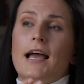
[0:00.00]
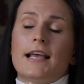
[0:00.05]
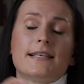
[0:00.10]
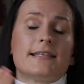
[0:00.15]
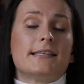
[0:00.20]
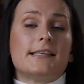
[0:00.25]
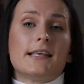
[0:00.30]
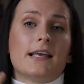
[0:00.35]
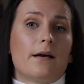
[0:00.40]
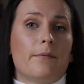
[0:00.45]

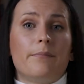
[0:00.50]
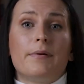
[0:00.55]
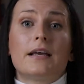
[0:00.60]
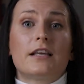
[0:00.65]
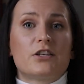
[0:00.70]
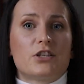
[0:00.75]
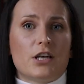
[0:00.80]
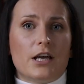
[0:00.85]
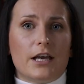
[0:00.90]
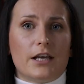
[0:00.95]
see a
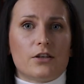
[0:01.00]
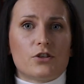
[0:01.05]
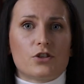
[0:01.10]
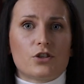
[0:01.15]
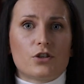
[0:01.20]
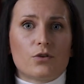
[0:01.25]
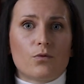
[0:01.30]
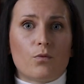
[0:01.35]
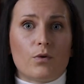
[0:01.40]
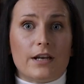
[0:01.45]
big
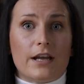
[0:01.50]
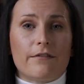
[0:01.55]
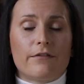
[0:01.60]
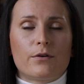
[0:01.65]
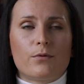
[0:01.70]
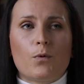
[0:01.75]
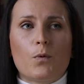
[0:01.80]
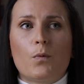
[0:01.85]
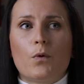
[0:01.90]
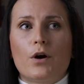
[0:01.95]
change whenever
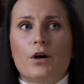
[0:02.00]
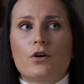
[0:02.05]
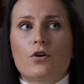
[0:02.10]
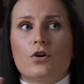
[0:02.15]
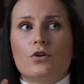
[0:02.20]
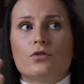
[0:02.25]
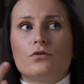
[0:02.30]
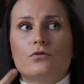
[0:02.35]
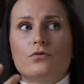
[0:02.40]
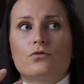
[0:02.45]
we work
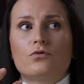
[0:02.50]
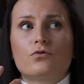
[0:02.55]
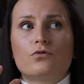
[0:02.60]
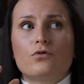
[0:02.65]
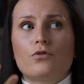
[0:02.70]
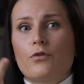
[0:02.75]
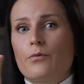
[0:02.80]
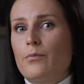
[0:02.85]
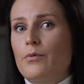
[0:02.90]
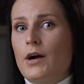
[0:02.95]
on
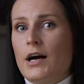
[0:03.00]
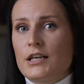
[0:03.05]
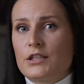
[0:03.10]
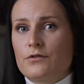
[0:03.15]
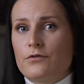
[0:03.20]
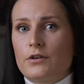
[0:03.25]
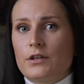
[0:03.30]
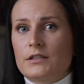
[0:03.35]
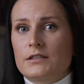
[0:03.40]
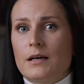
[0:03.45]

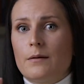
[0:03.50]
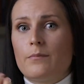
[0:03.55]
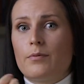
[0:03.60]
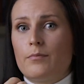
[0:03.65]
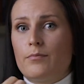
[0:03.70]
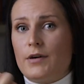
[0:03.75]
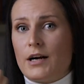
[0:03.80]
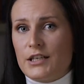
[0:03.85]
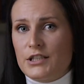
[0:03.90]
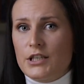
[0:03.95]
toothbrush, for
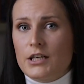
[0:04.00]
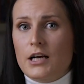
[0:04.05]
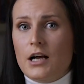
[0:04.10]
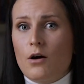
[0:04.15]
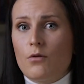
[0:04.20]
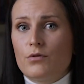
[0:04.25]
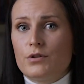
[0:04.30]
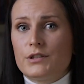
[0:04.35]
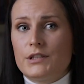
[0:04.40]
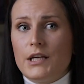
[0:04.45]
example, brushing
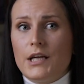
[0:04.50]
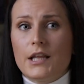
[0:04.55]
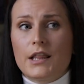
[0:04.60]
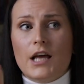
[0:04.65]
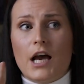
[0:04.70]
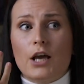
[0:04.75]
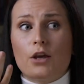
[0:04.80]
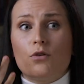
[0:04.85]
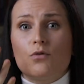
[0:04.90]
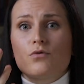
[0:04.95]
our teeth.
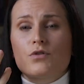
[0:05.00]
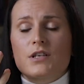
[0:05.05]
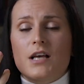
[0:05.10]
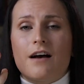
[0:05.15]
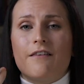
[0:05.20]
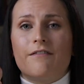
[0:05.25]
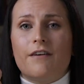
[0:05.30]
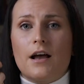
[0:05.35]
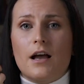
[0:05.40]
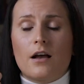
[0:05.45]
I use
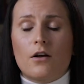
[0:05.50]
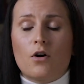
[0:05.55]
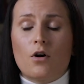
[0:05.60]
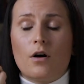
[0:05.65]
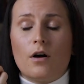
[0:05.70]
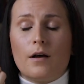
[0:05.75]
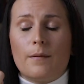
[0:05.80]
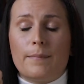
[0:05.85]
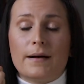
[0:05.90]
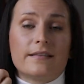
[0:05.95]
a
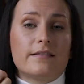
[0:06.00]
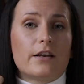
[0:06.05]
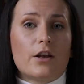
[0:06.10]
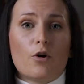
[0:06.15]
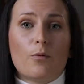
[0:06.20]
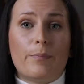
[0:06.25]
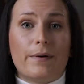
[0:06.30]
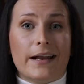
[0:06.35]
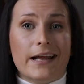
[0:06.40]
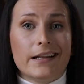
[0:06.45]
battery
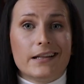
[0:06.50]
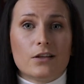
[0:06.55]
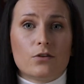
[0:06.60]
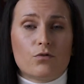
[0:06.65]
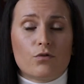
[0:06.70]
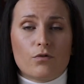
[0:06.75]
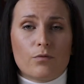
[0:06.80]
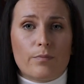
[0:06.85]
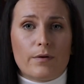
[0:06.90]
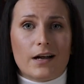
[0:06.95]
operated
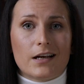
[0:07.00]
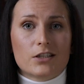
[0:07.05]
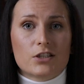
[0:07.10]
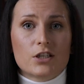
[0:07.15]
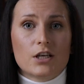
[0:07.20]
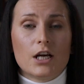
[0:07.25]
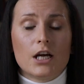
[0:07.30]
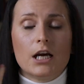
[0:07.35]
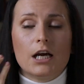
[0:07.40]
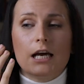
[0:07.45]

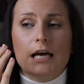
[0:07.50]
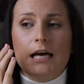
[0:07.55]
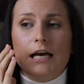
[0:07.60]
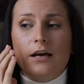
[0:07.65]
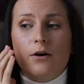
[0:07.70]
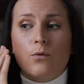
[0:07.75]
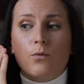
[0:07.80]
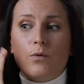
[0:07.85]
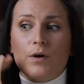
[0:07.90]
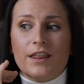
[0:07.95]
toothbrush
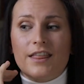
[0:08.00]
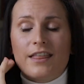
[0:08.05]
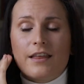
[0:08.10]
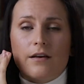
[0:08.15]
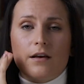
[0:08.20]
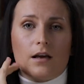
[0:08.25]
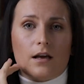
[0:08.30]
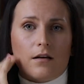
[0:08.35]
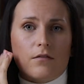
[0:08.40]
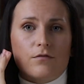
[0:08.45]
with
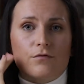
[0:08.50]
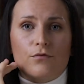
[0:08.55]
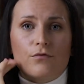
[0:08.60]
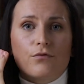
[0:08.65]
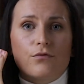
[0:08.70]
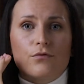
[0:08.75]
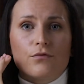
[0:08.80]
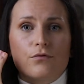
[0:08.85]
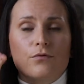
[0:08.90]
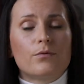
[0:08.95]

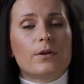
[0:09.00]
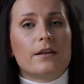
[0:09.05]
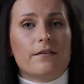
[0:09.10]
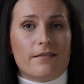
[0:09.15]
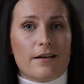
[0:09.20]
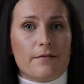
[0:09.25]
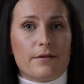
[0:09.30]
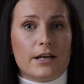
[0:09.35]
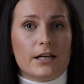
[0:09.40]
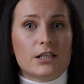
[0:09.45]
the
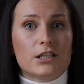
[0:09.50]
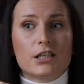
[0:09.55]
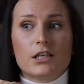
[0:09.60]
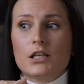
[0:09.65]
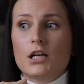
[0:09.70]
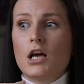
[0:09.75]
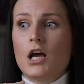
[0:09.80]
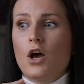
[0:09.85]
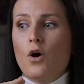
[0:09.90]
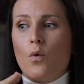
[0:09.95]

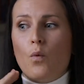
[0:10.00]
vibration,